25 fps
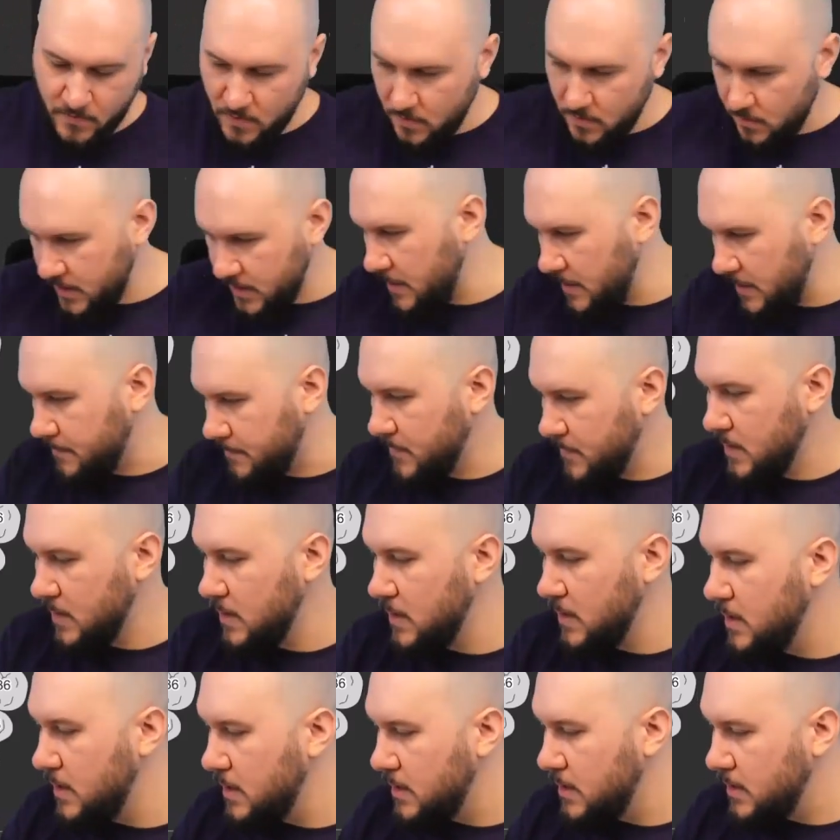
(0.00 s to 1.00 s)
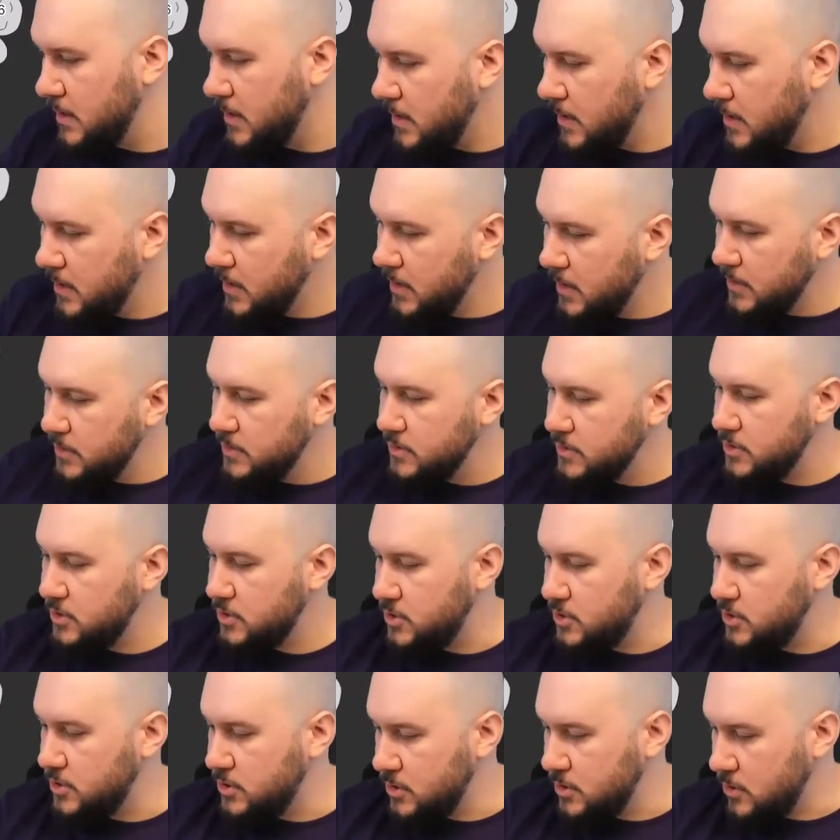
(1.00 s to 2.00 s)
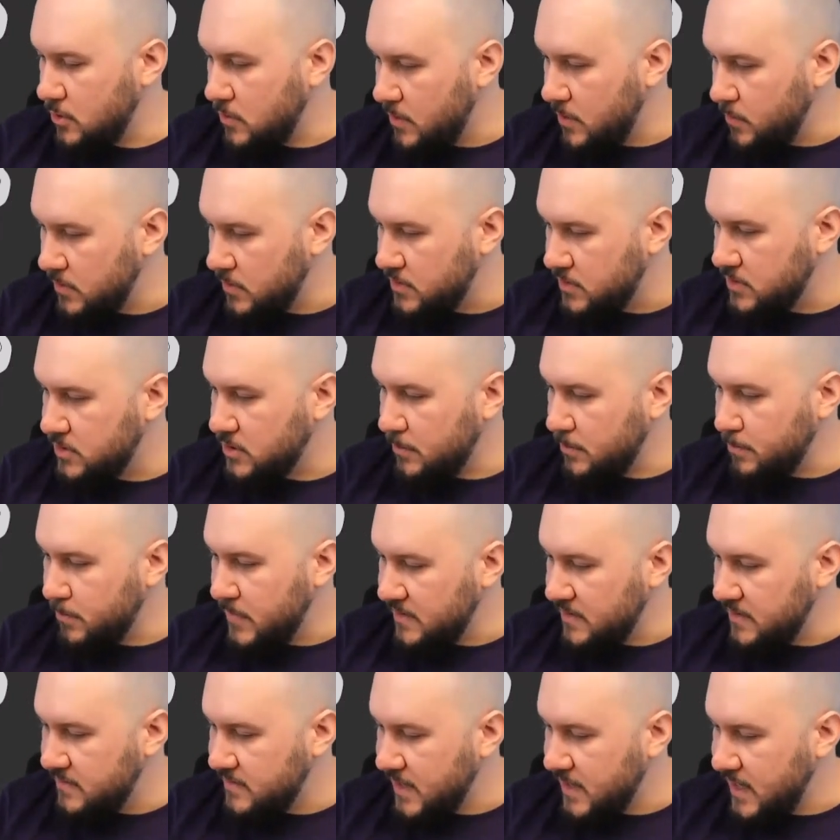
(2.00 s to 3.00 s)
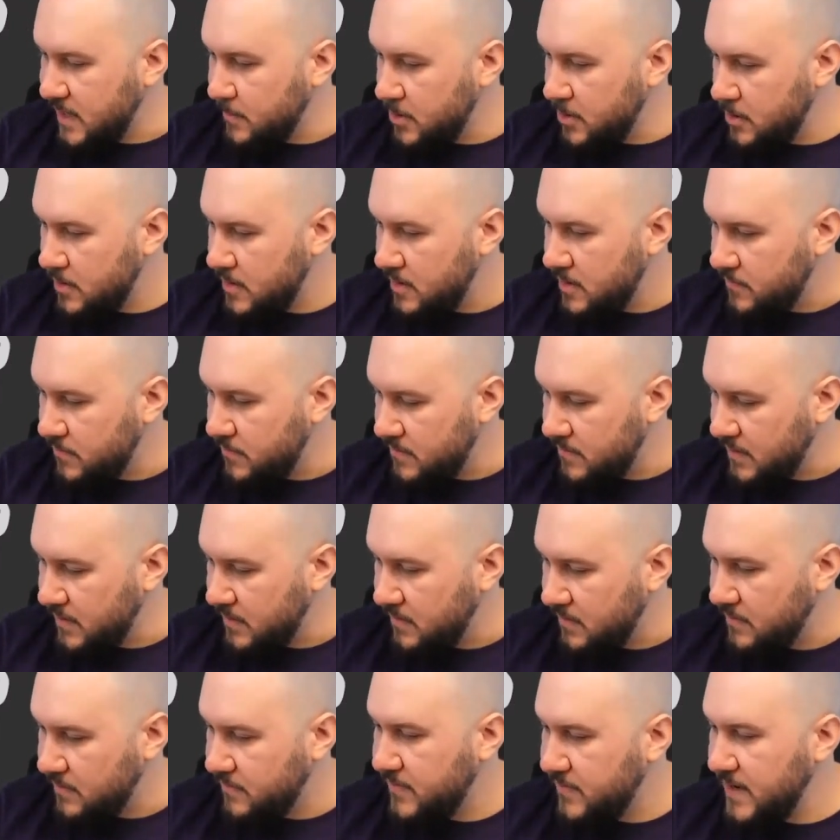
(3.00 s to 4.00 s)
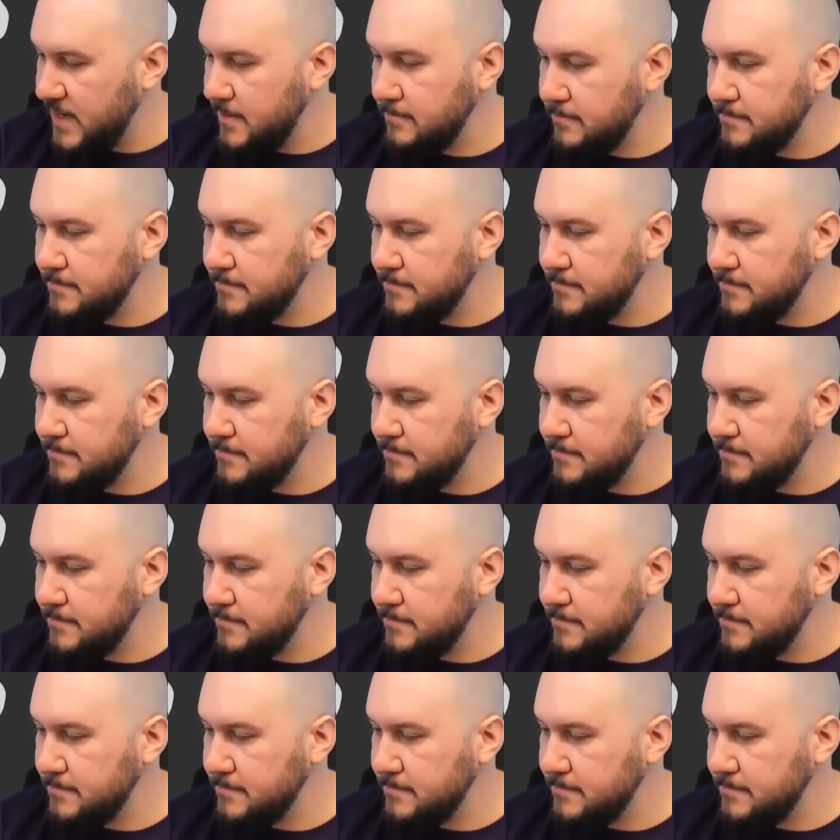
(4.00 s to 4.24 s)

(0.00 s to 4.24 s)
Okay, so I will stop my timer. Everything is fine.